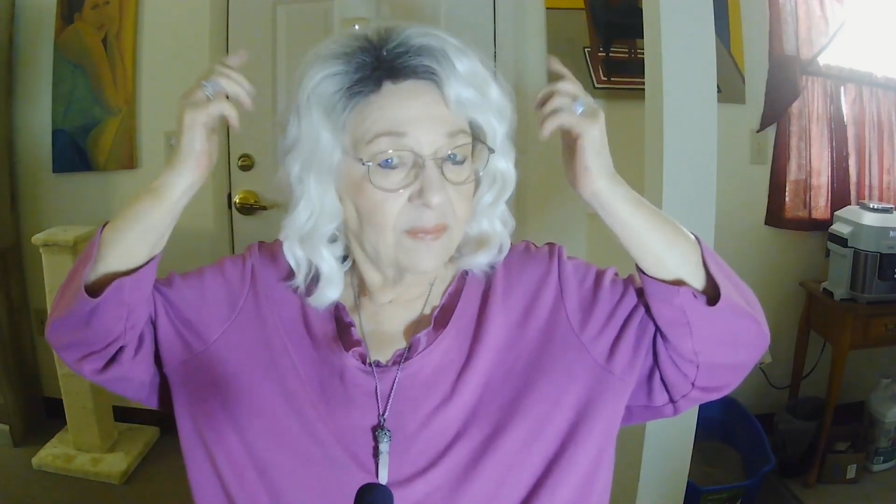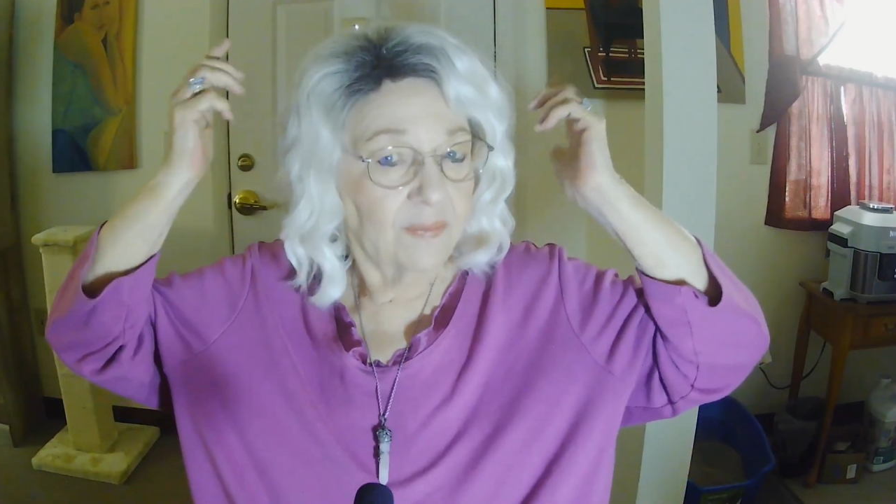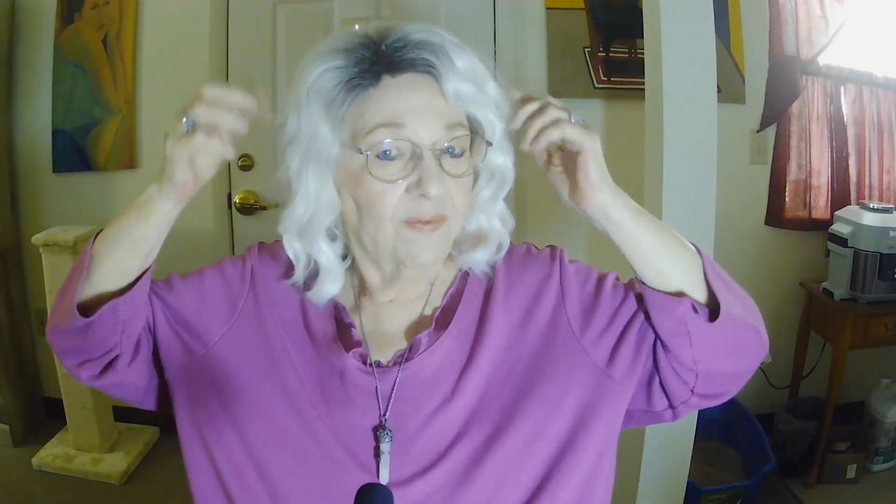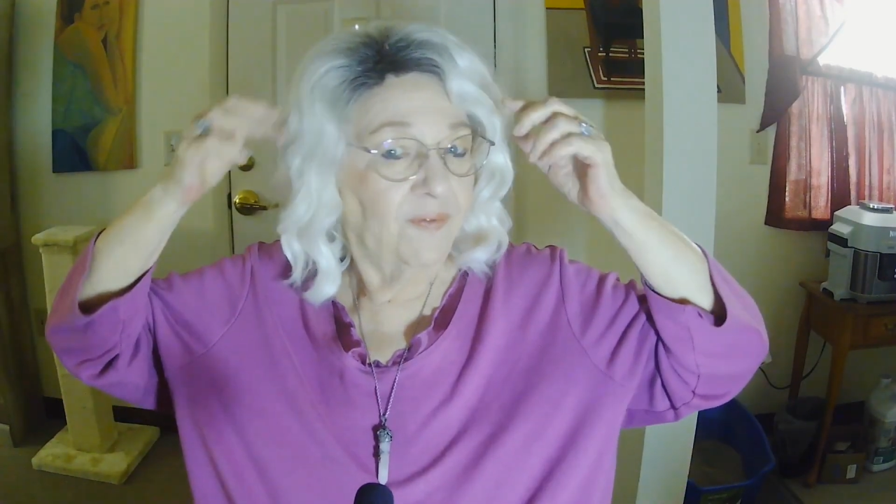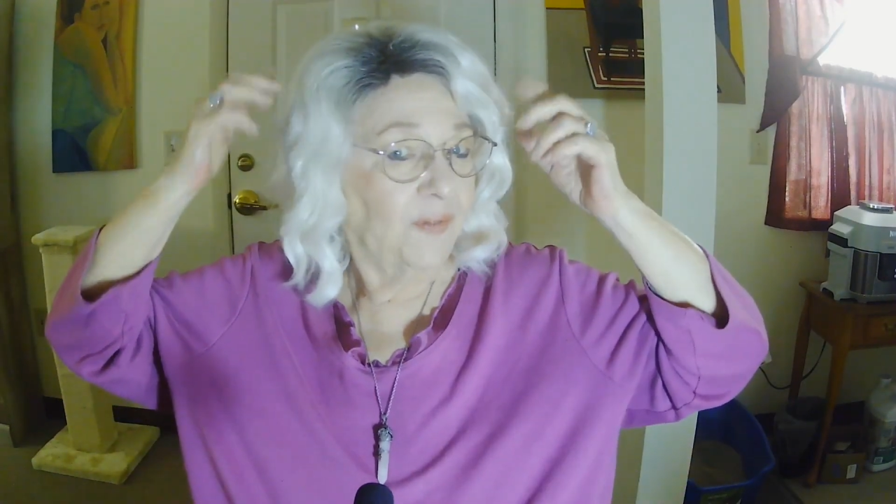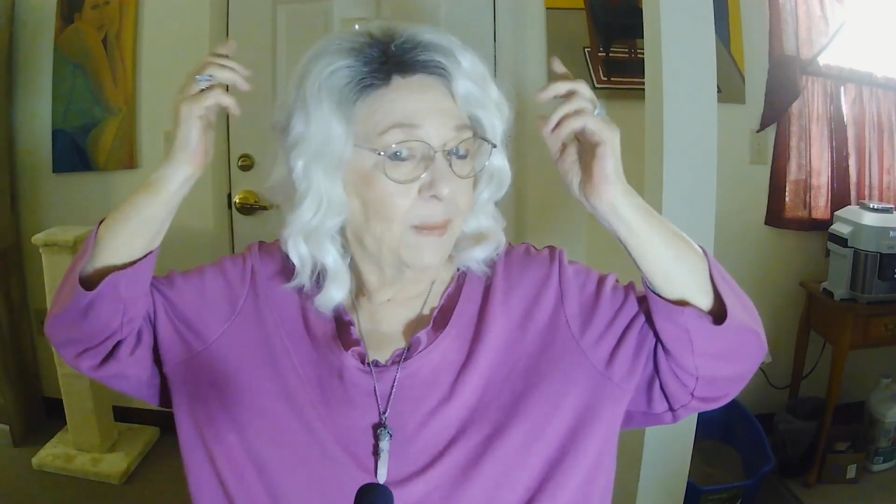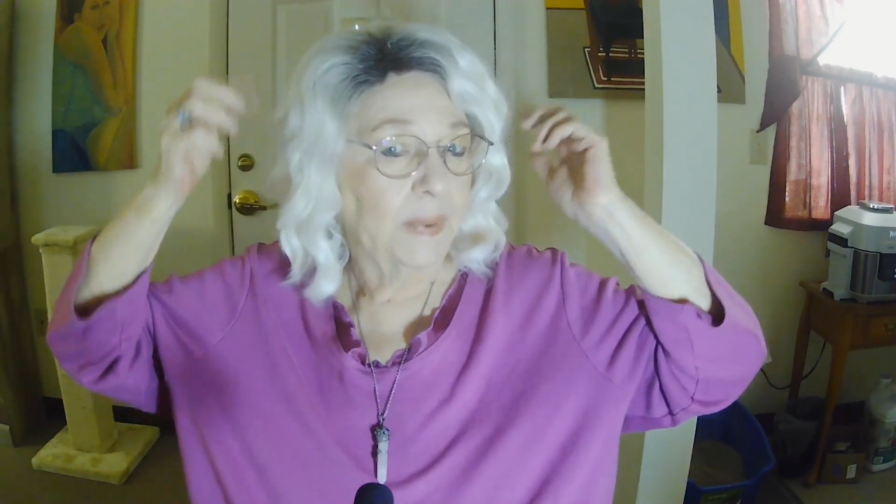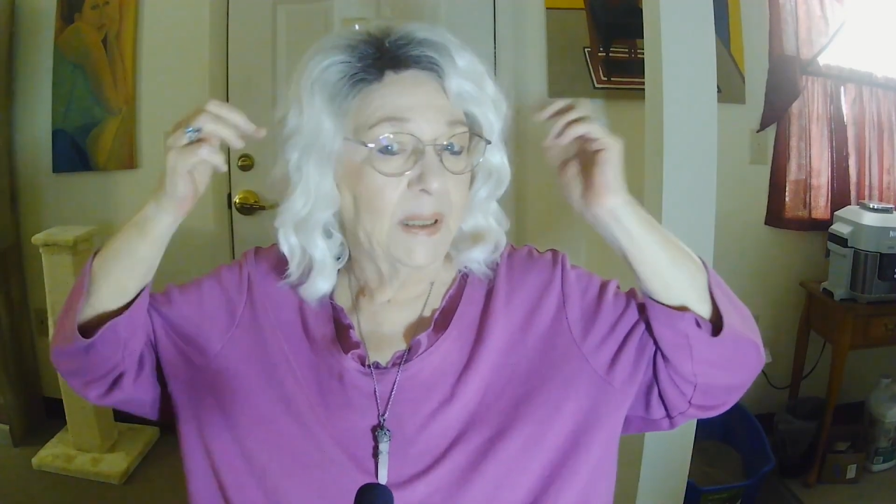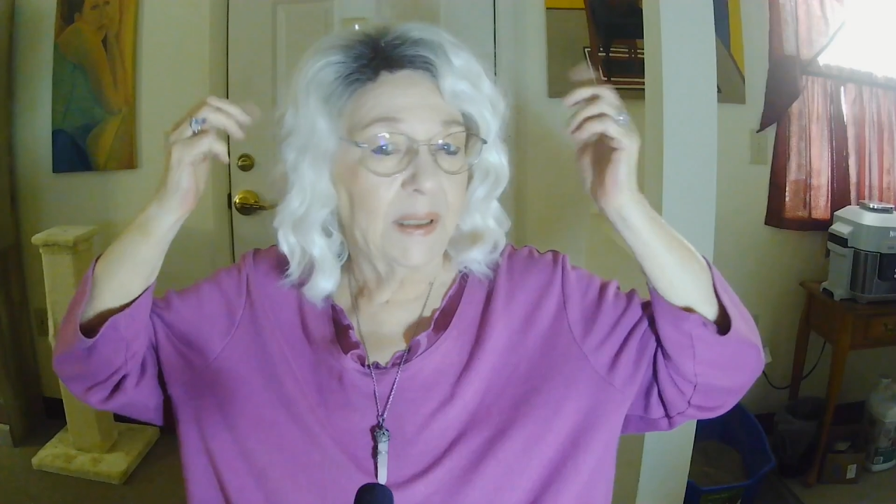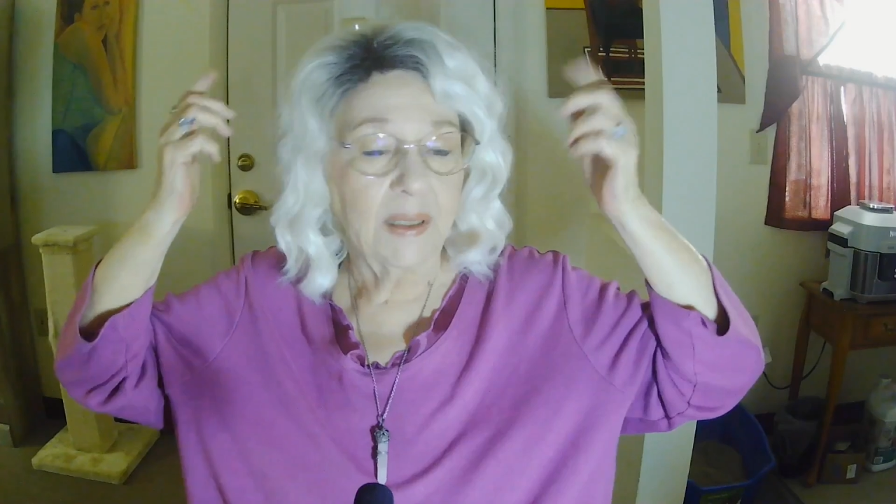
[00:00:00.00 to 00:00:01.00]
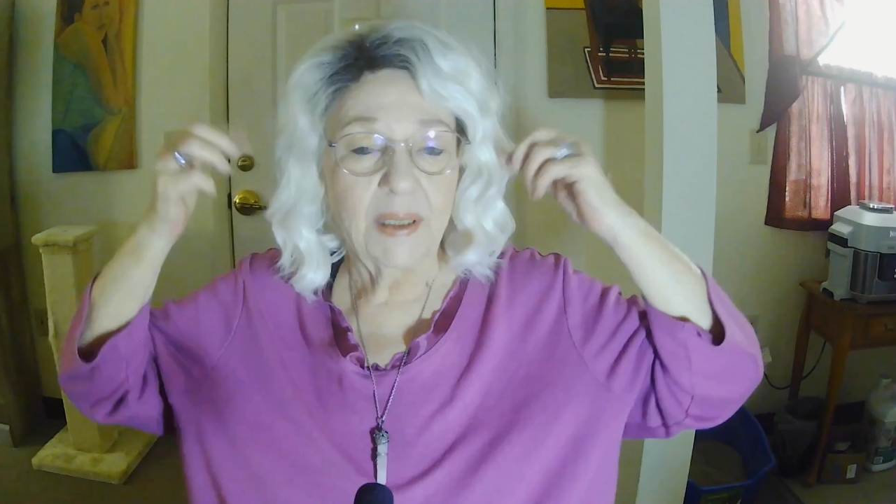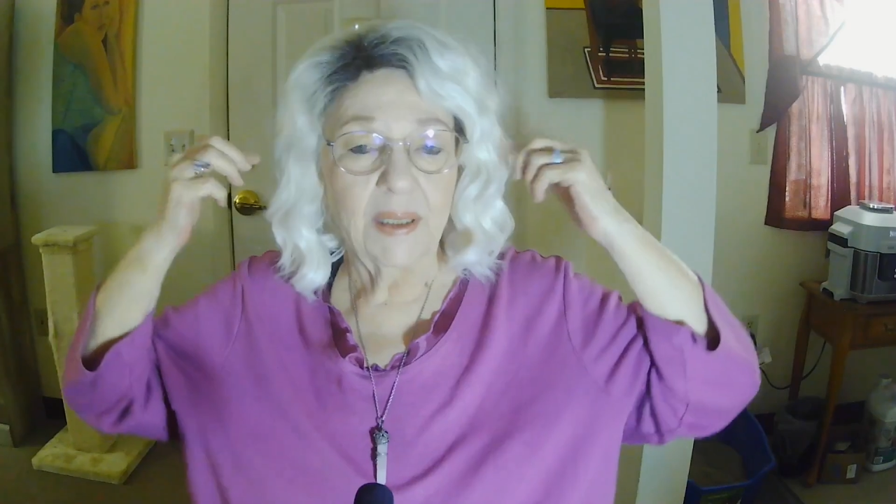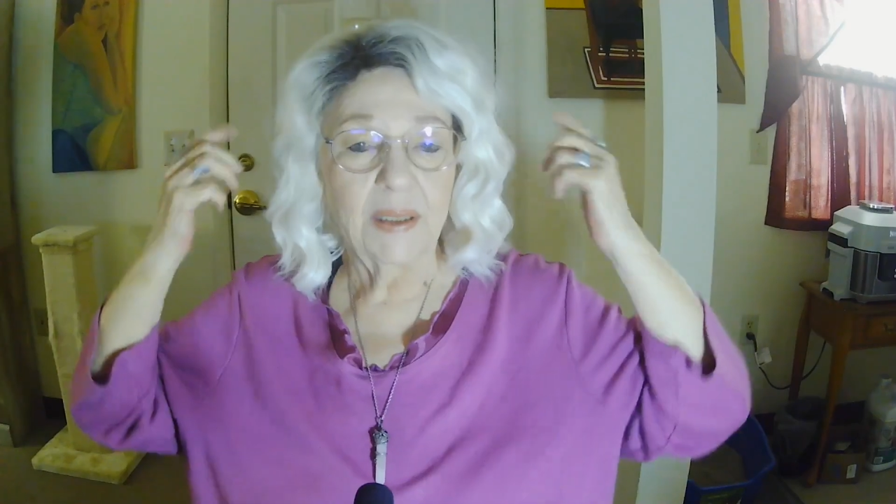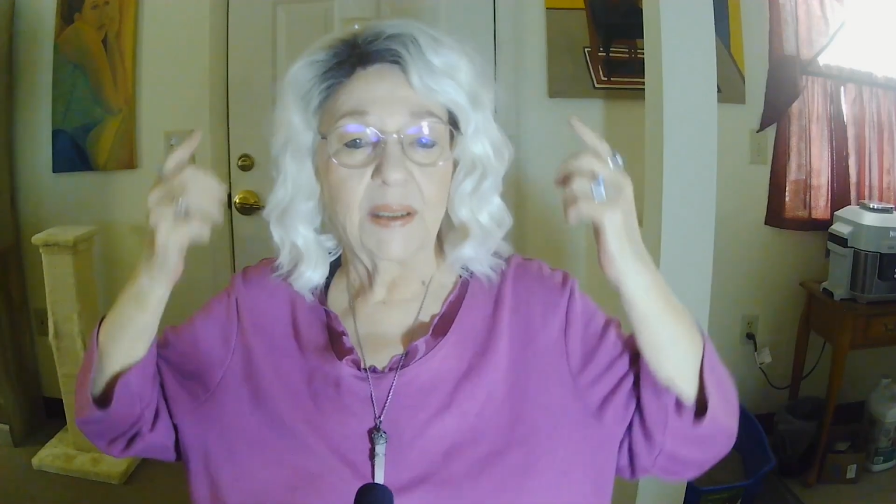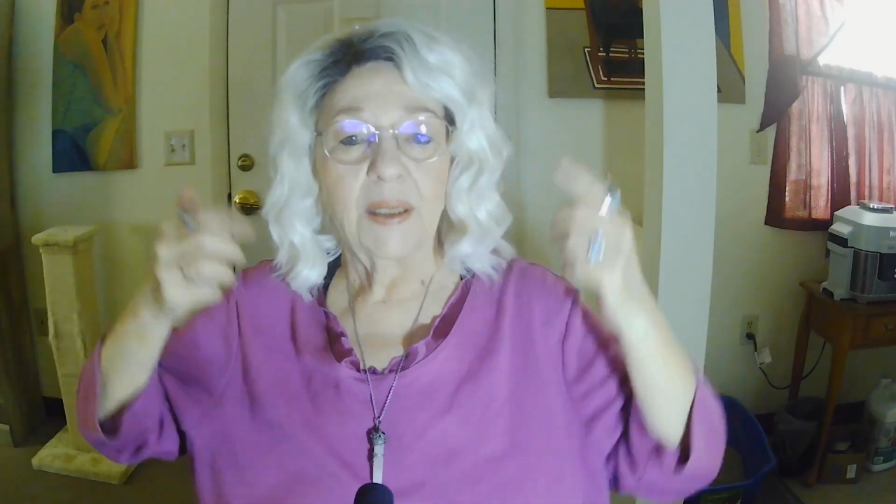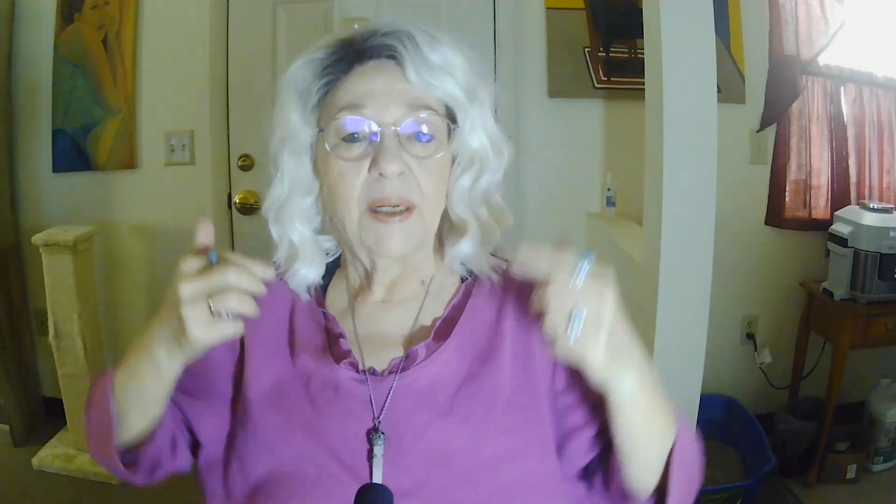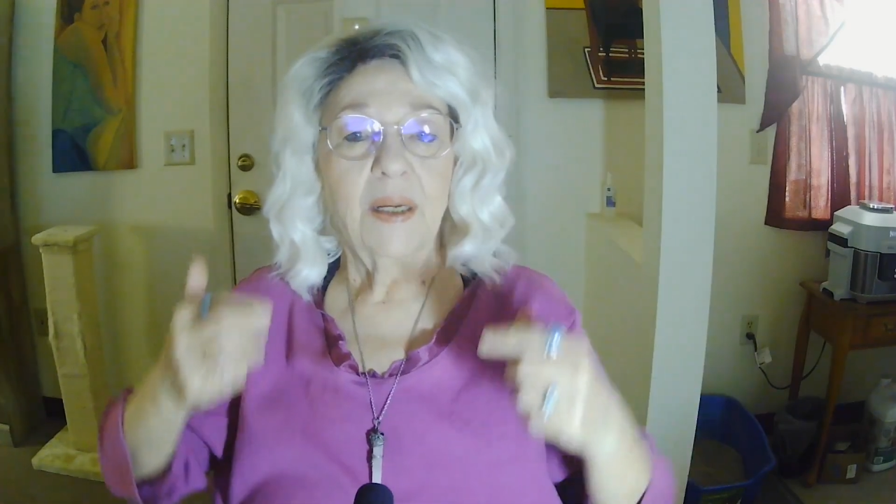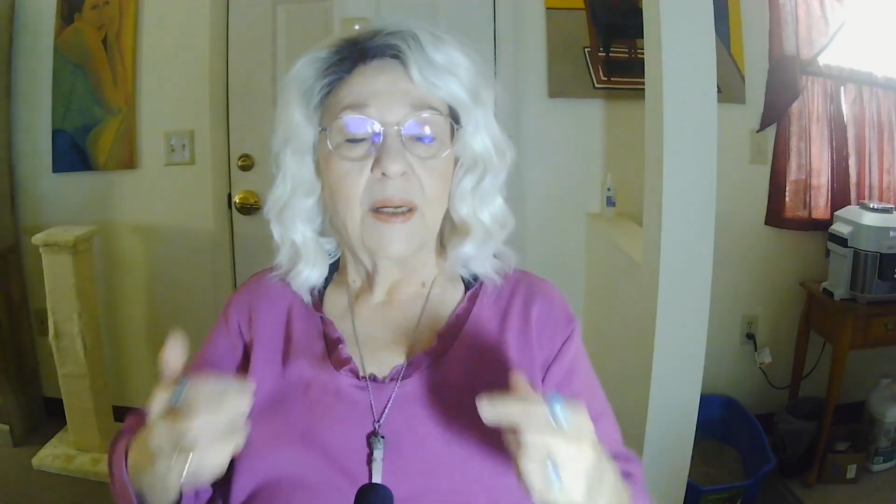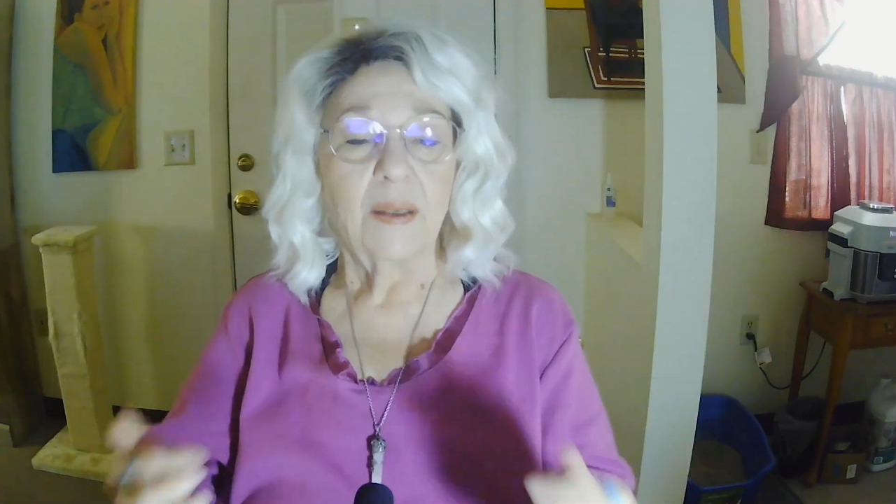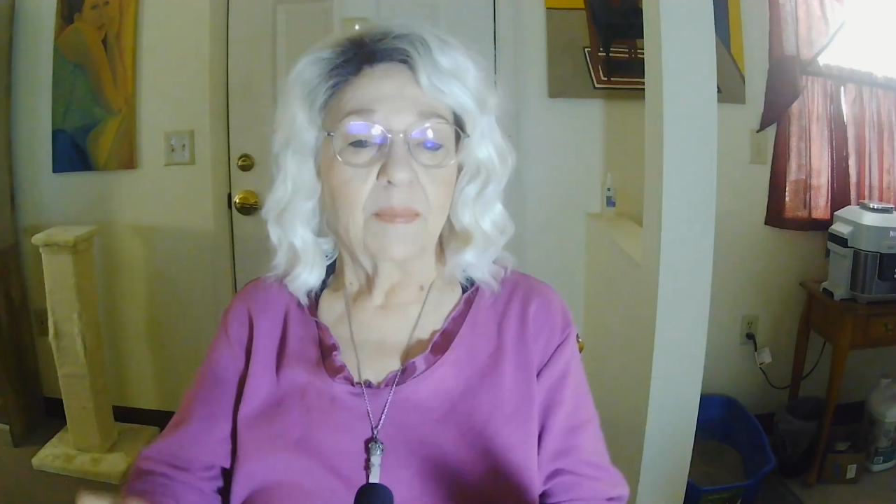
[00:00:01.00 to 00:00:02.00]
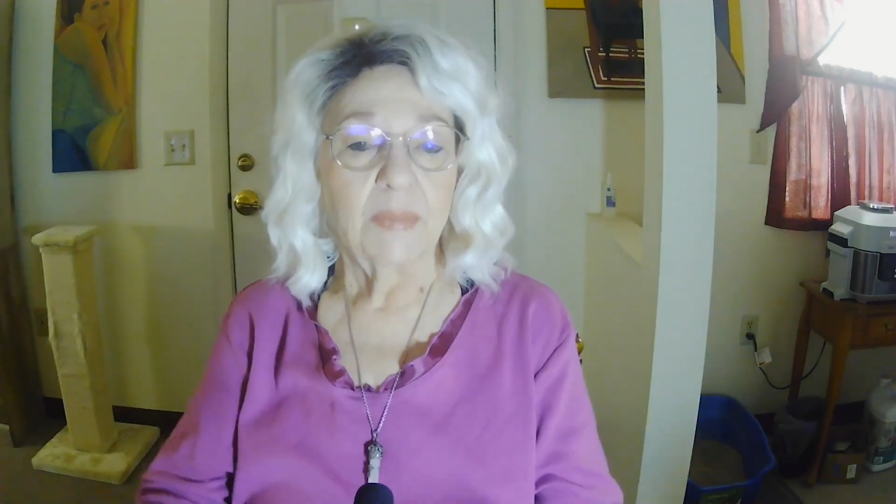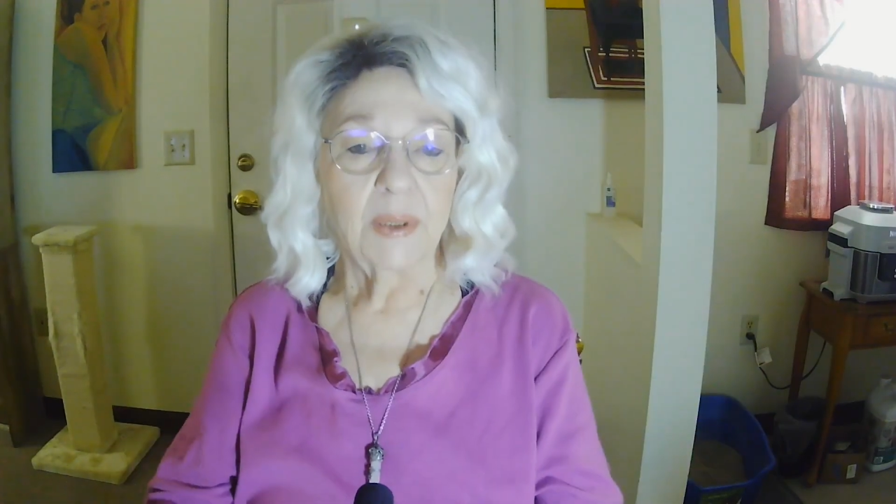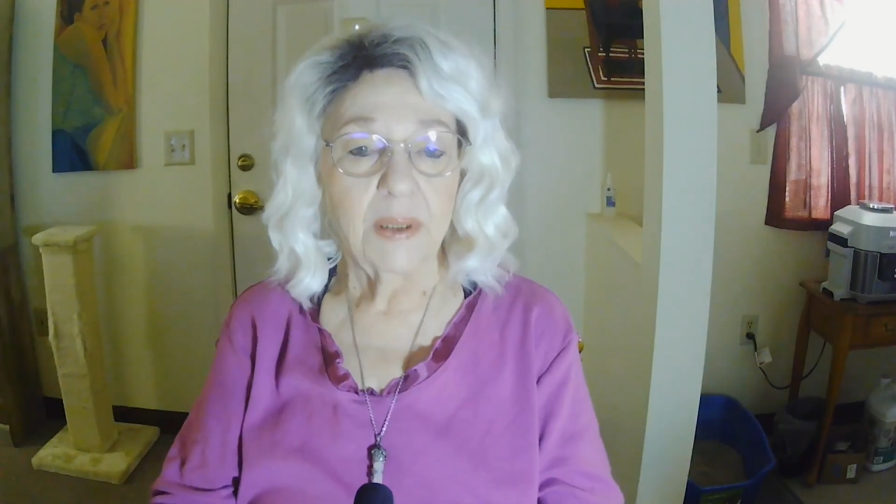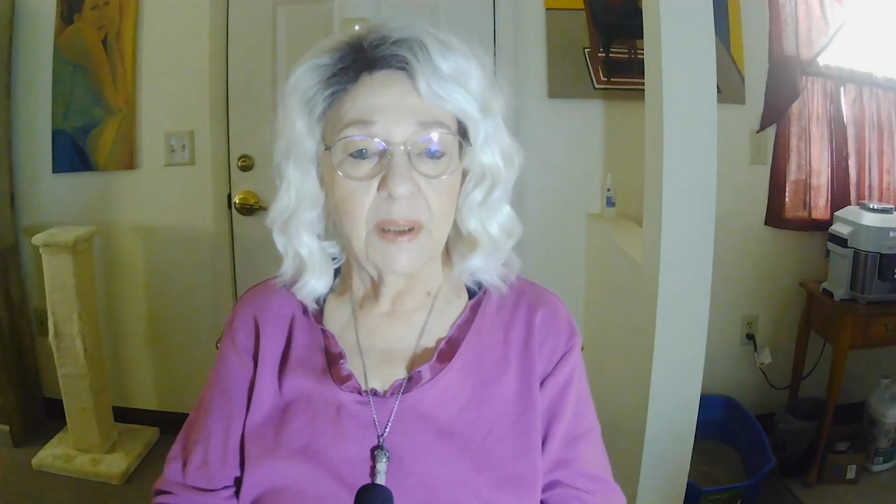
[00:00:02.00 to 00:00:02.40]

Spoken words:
flipping in it. But